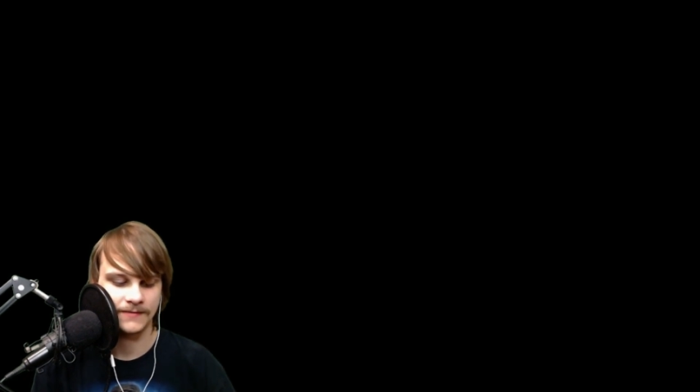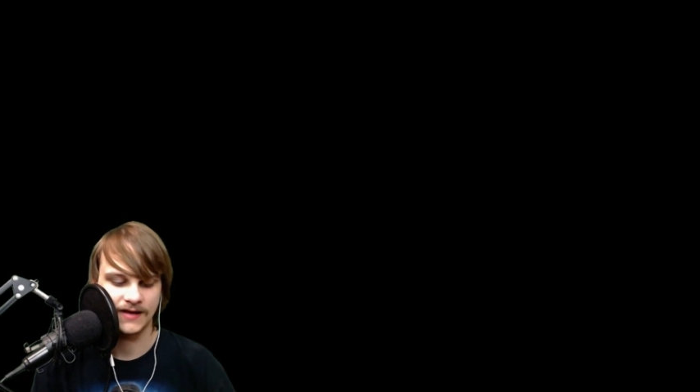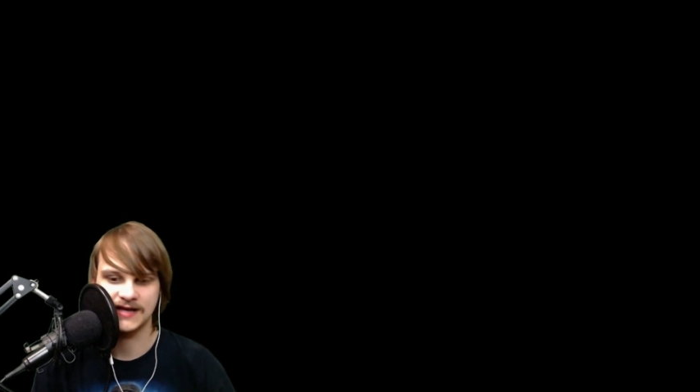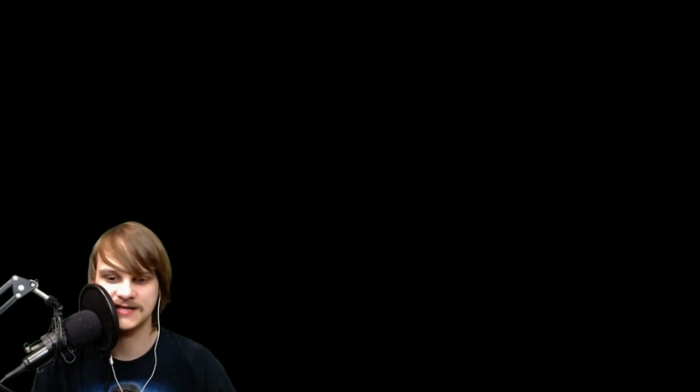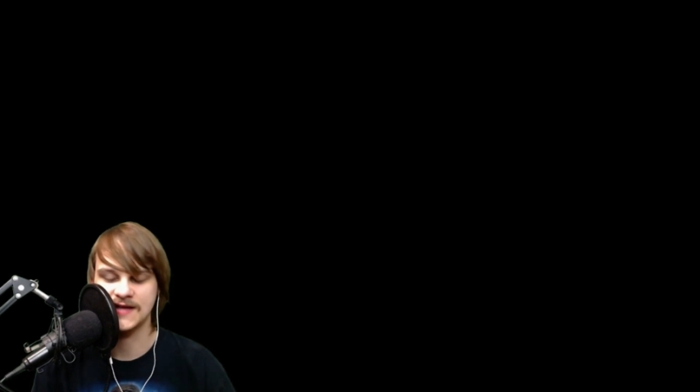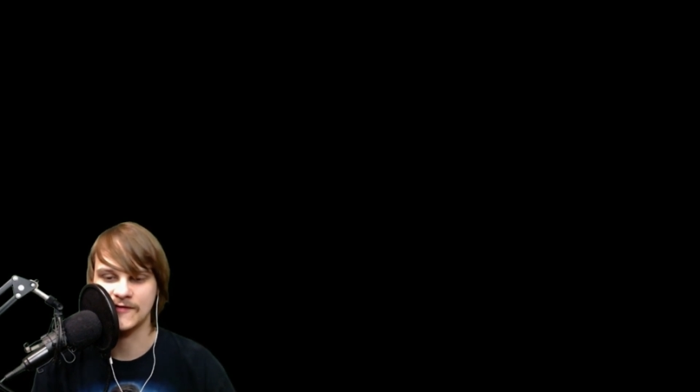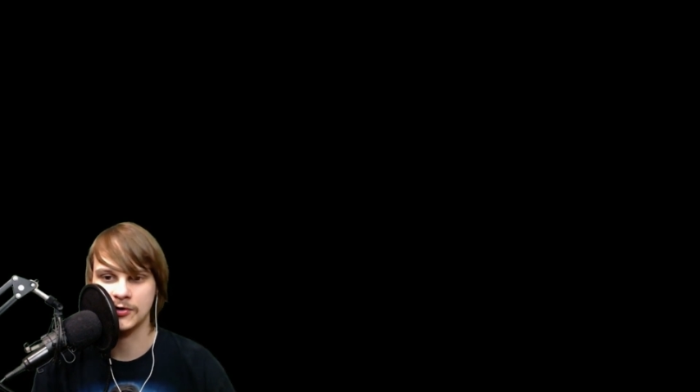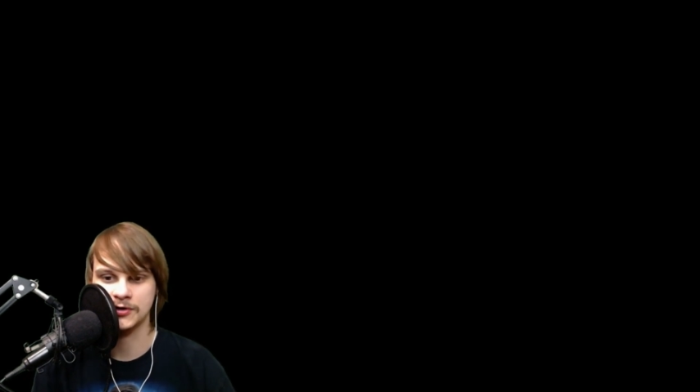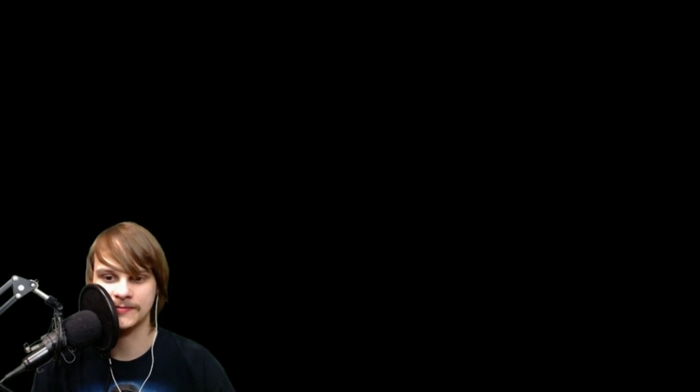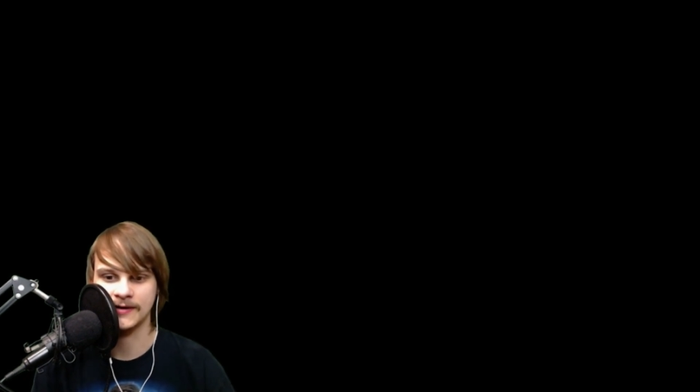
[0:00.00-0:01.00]
I just never
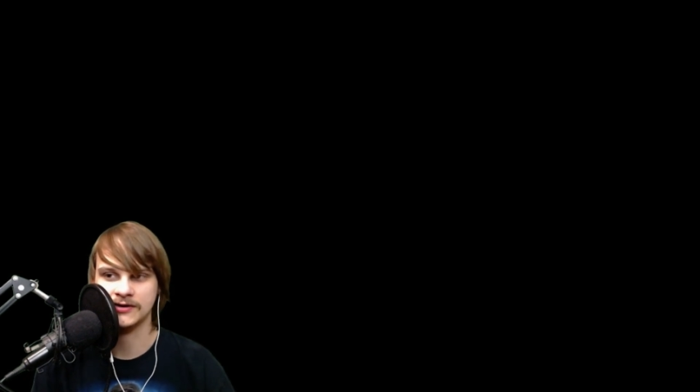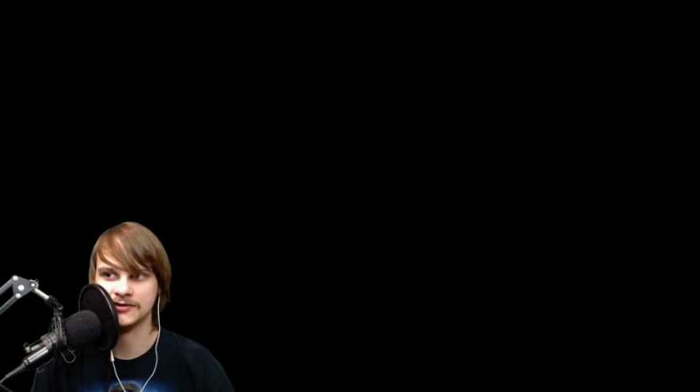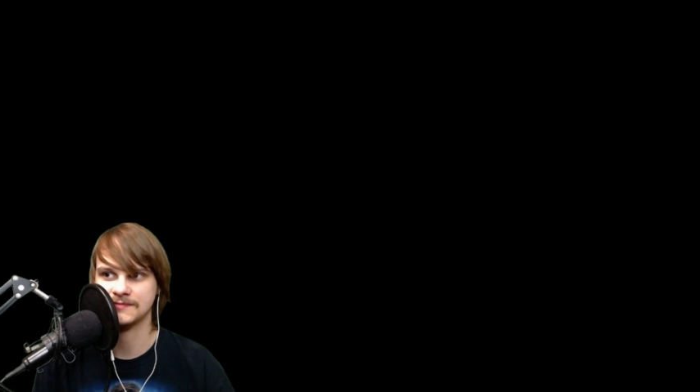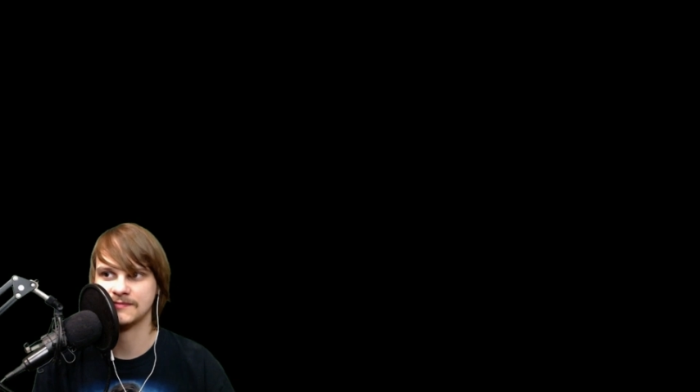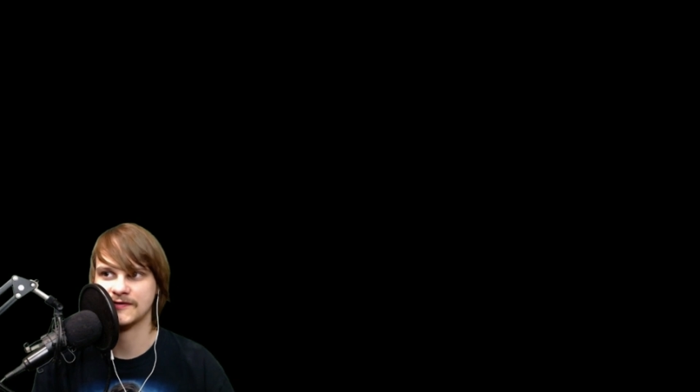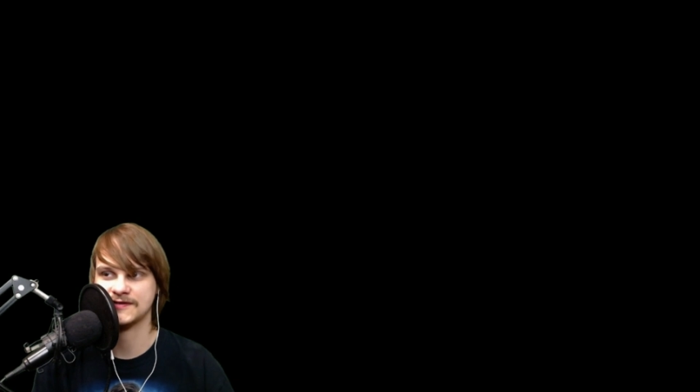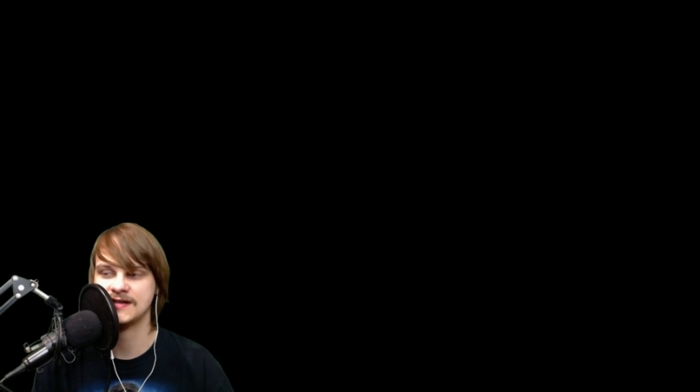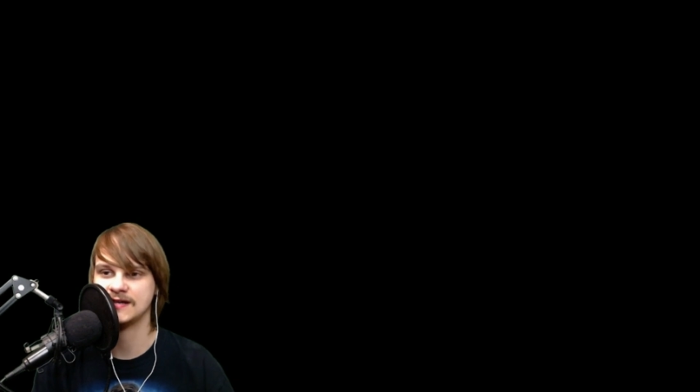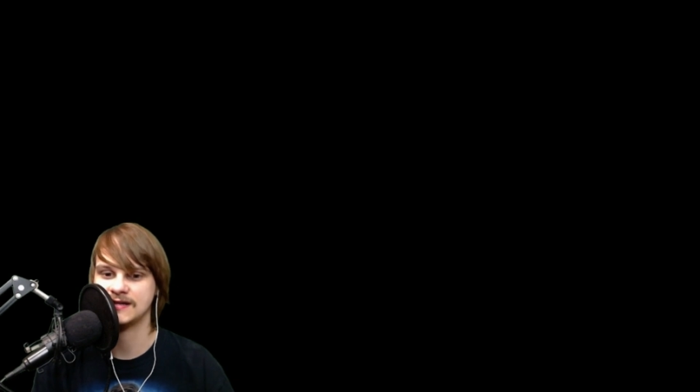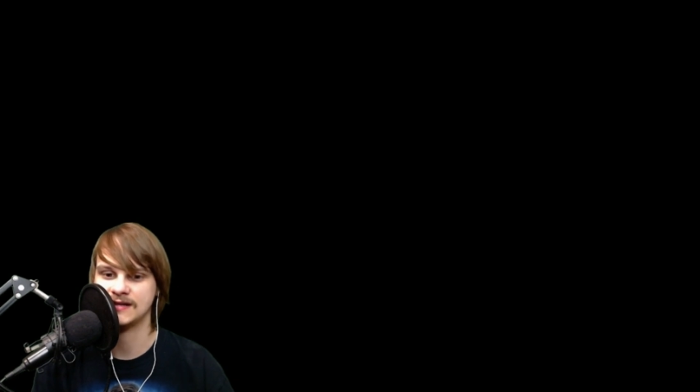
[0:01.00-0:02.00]
heard about it or
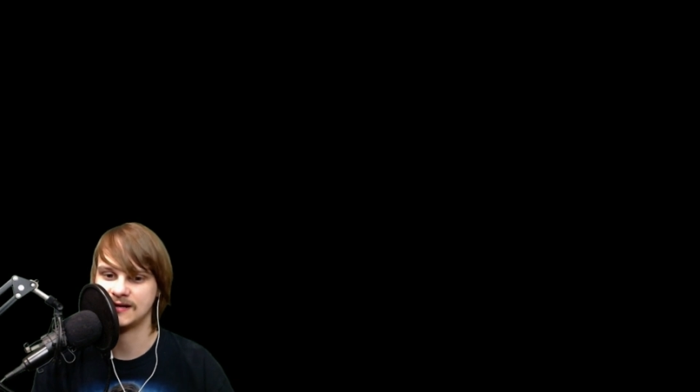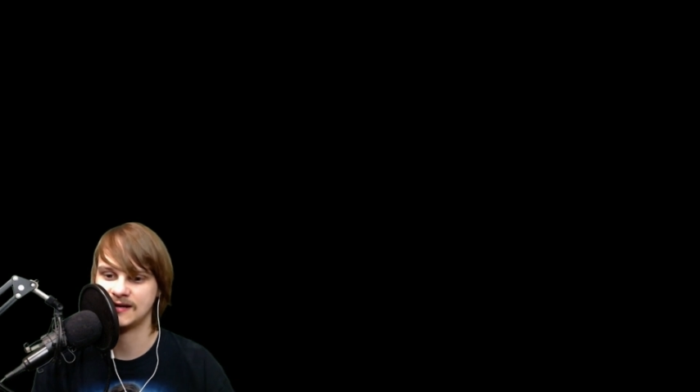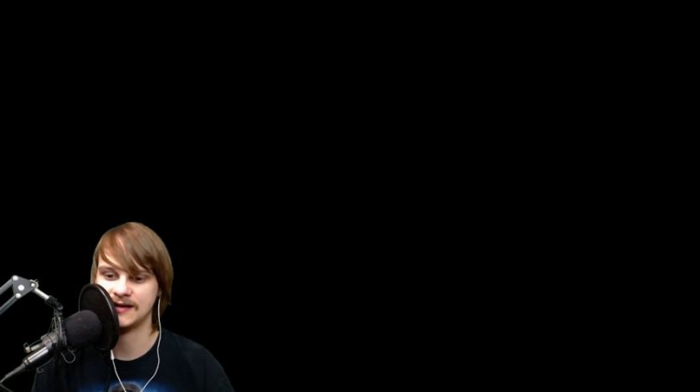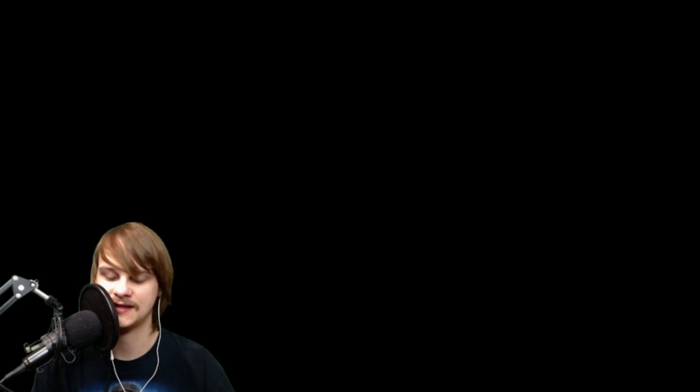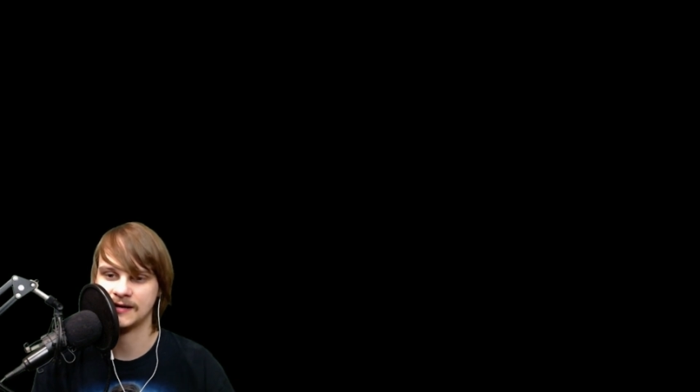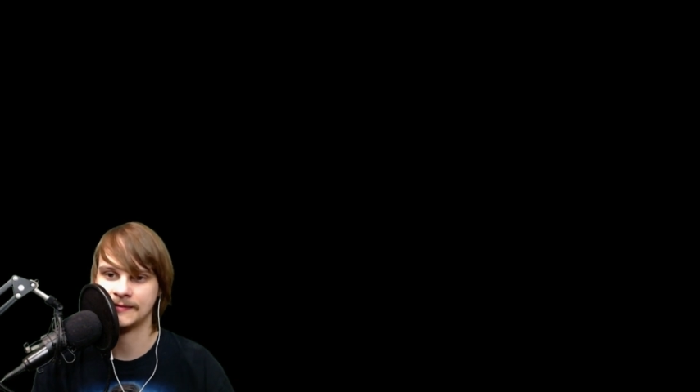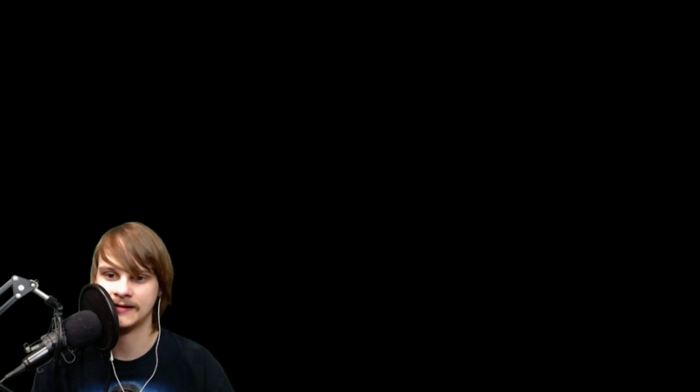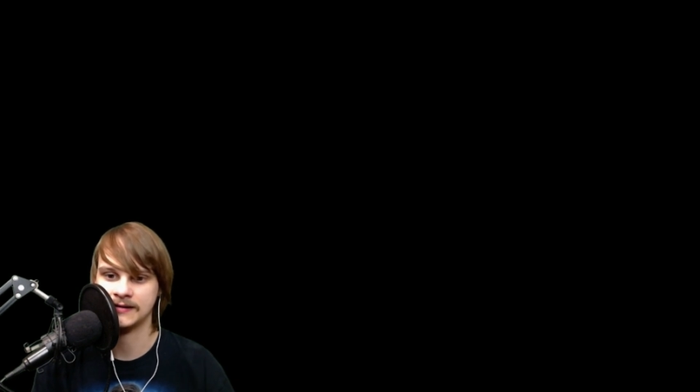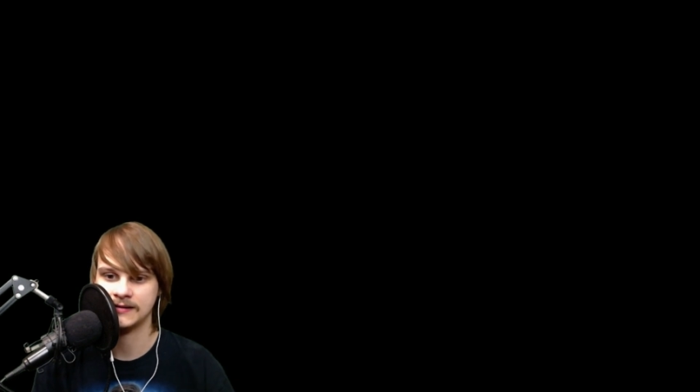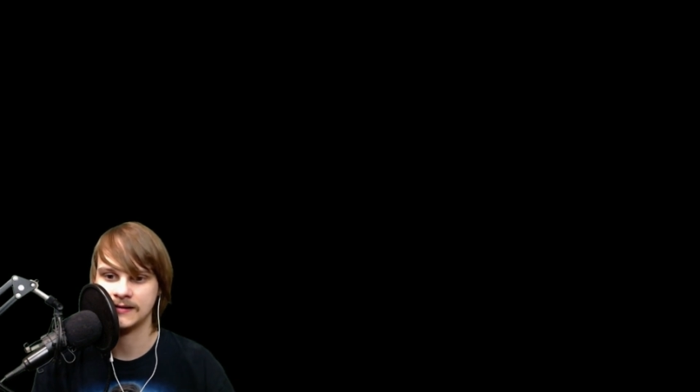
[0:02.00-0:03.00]
seen any anything about it.